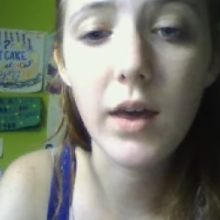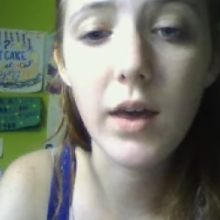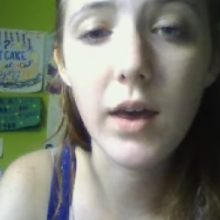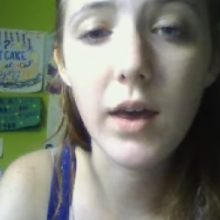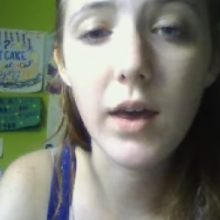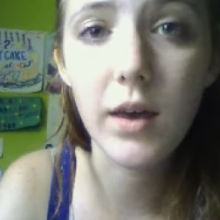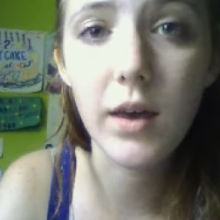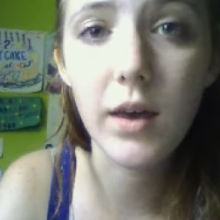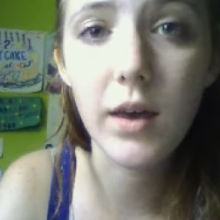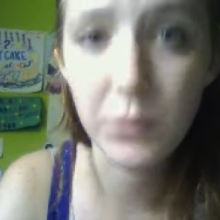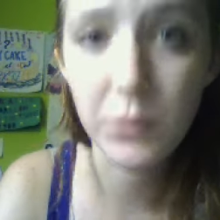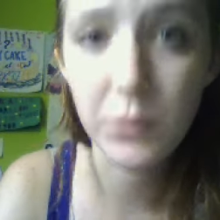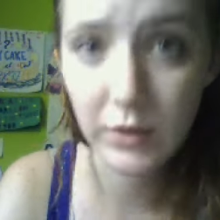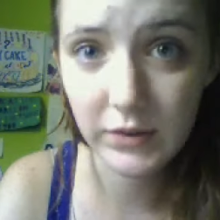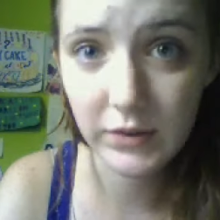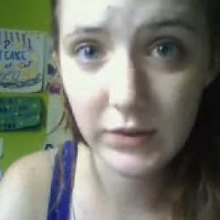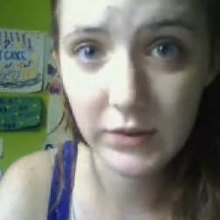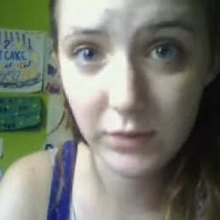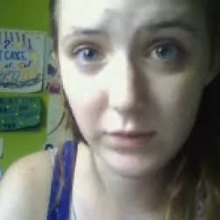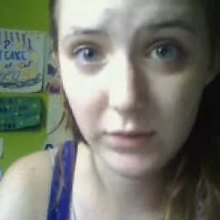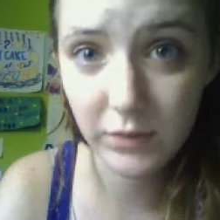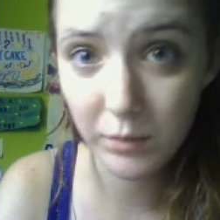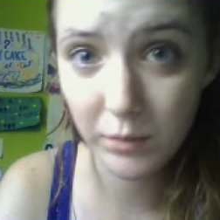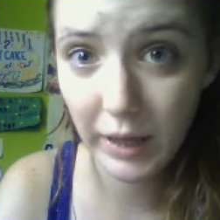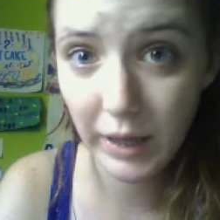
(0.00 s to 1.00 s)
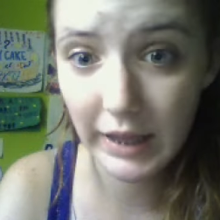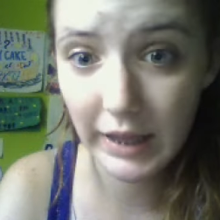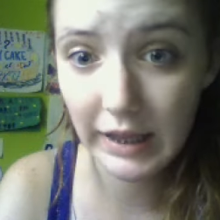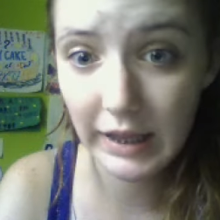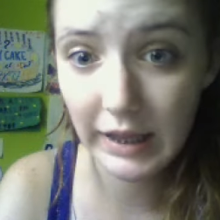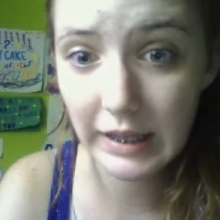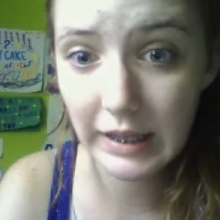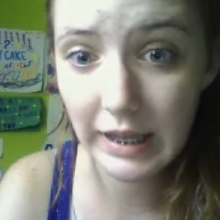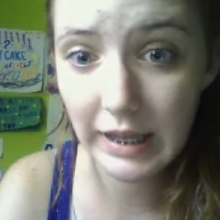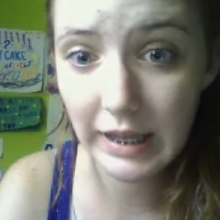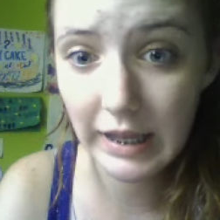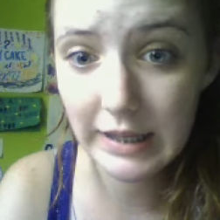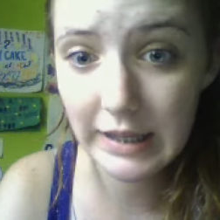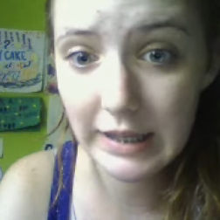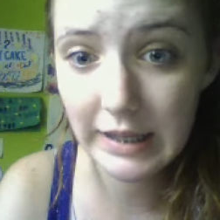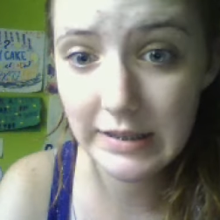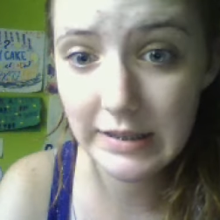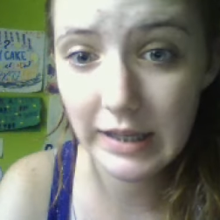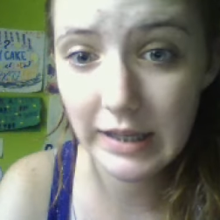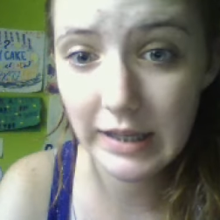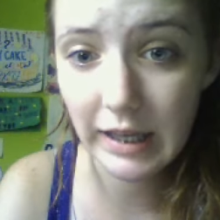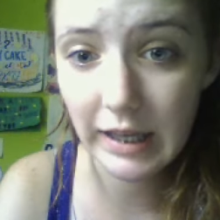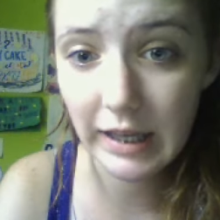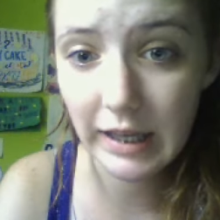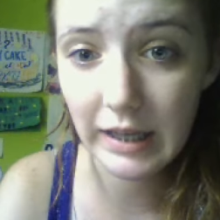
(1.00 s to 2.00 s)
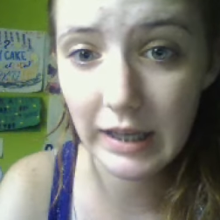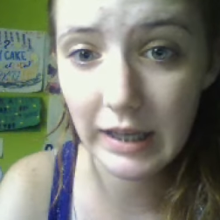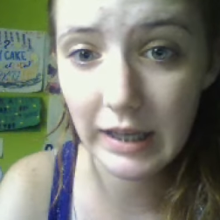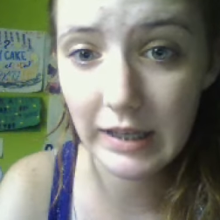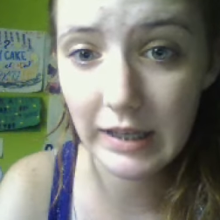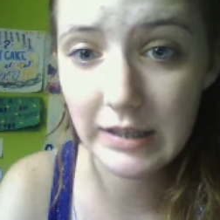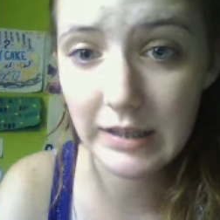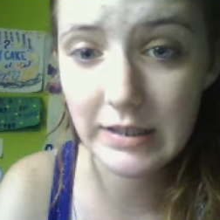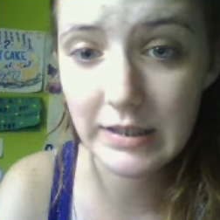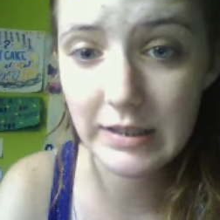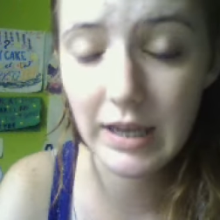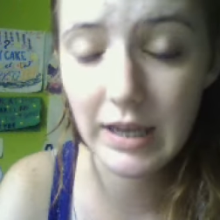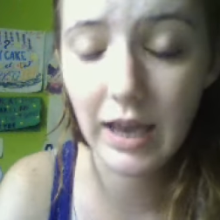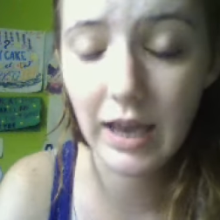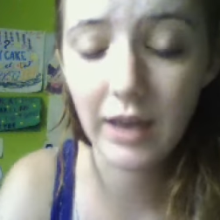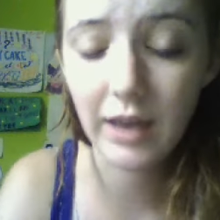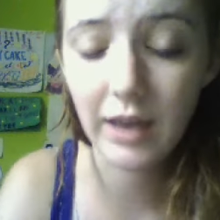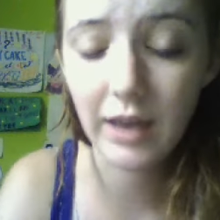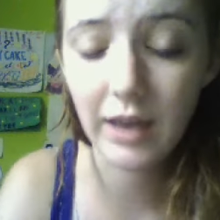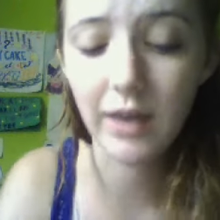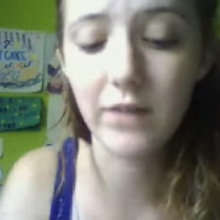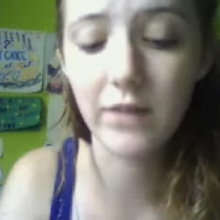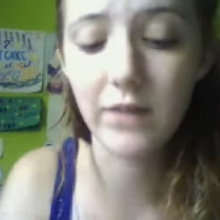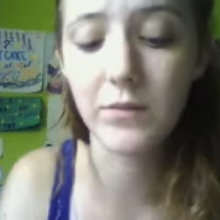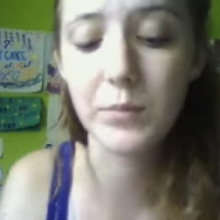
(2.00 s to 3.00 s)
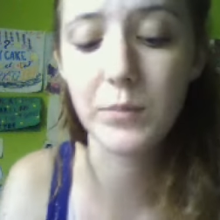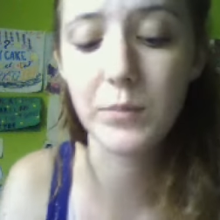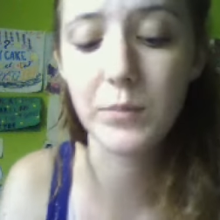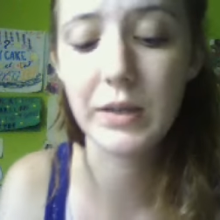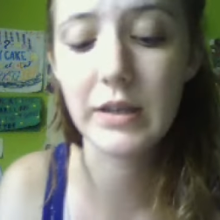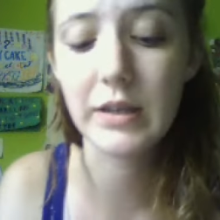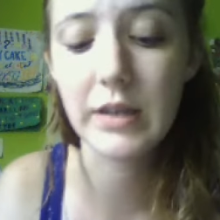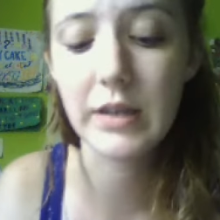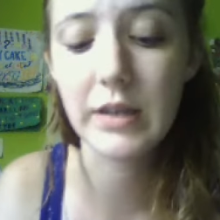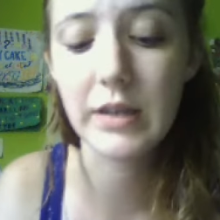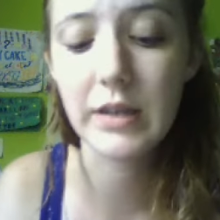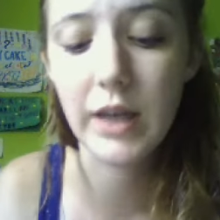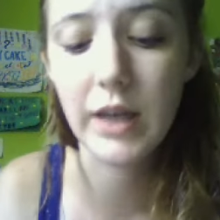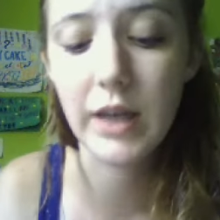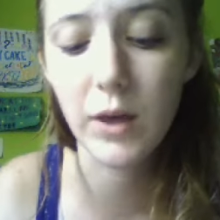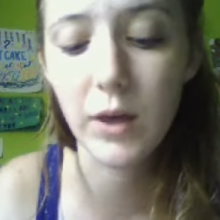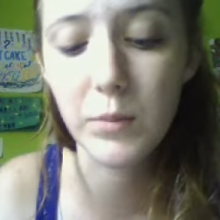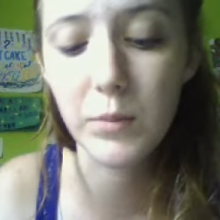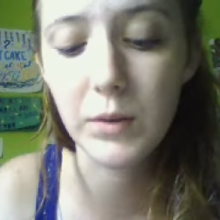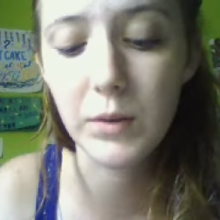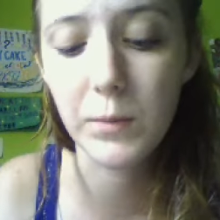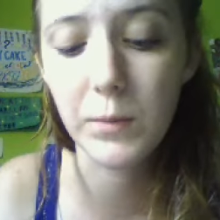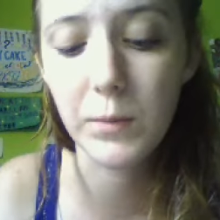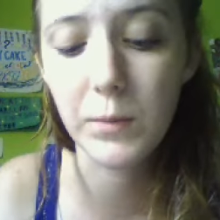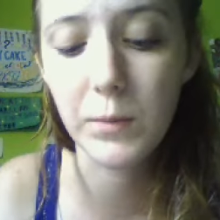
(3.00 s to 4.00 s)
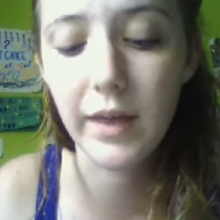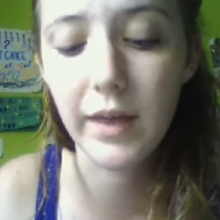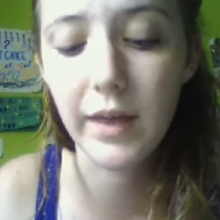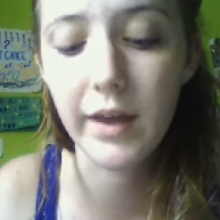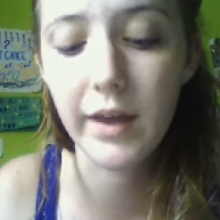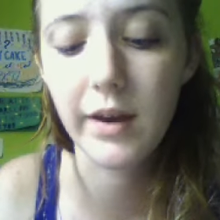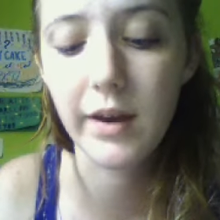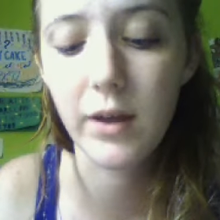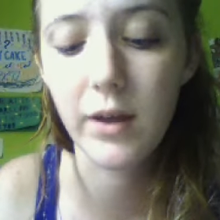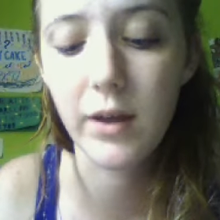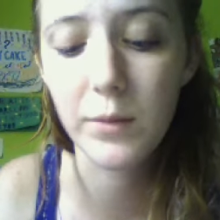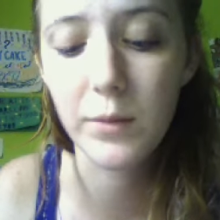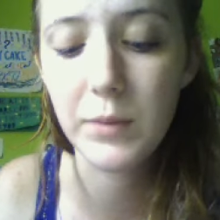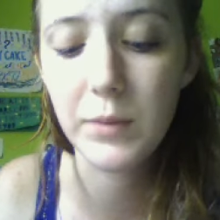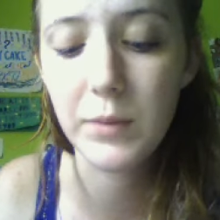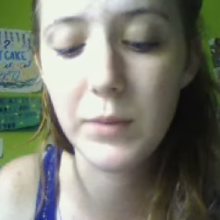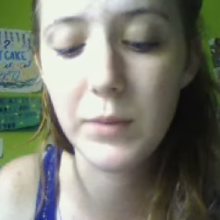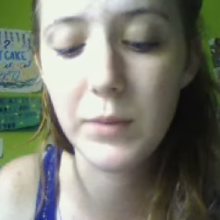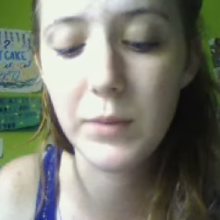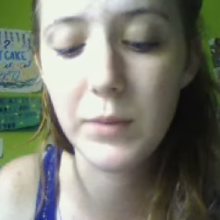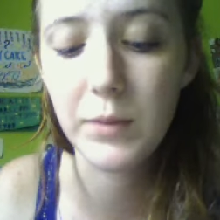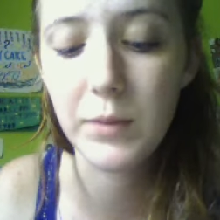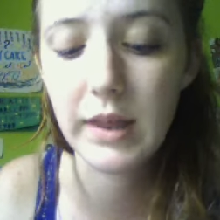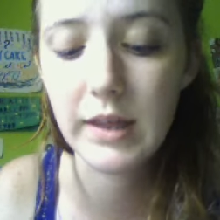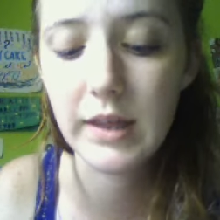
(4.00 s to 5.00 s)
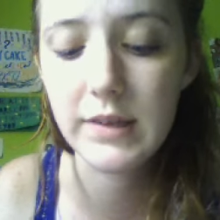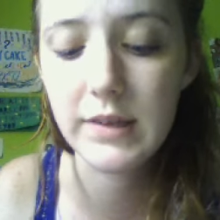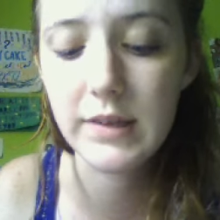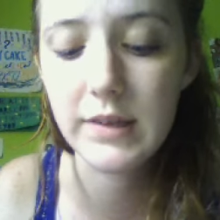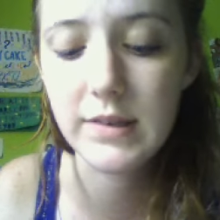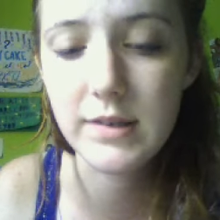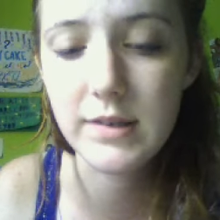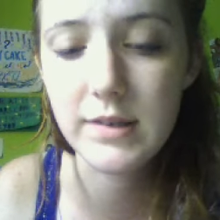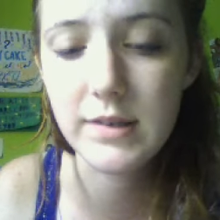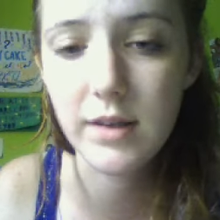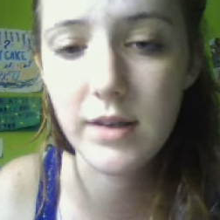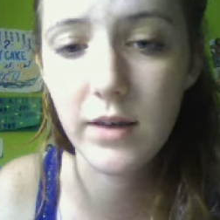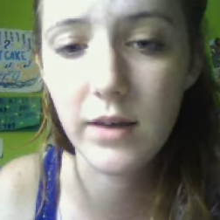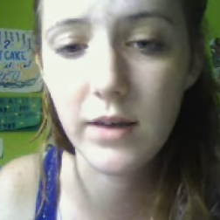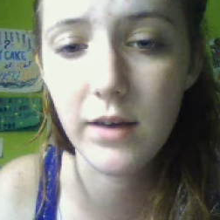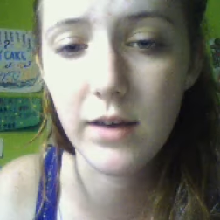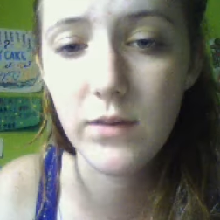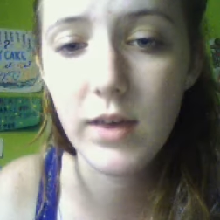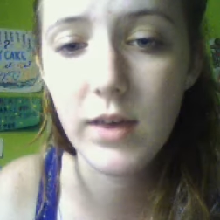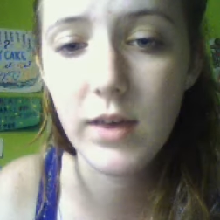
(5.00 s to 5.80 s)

a preschool ballet class, and I have been helping with that, helping with kids and stuff.